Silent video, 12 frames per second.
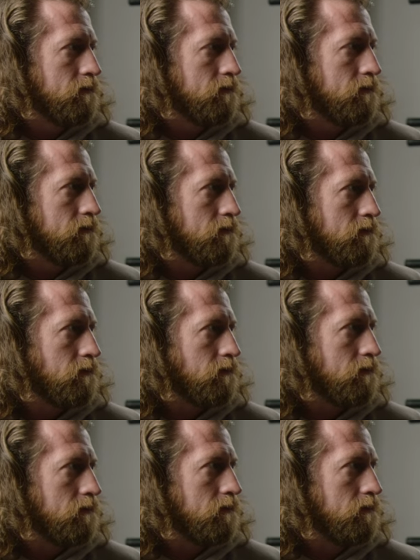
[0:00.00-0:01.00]

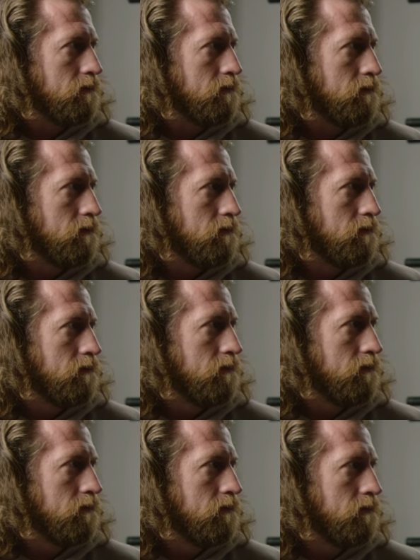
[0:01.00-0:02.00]

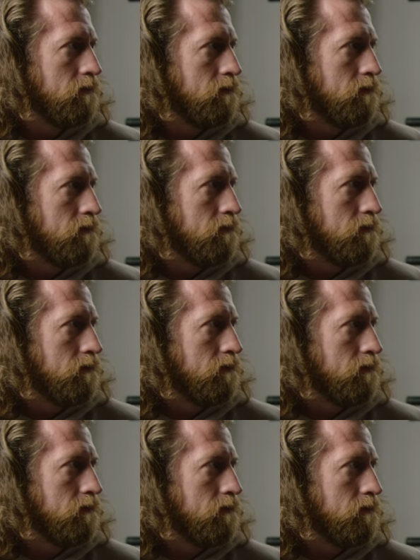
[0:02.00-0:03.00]

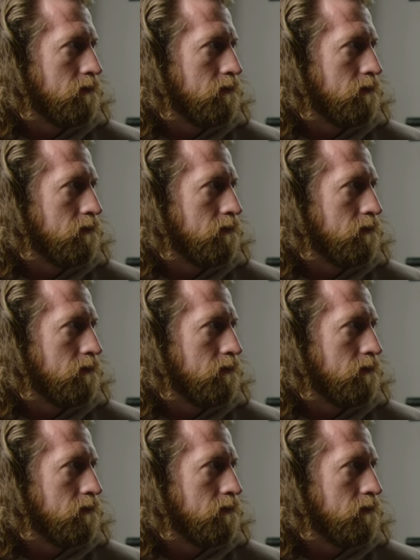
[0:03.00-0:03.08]
This person isn't speaking.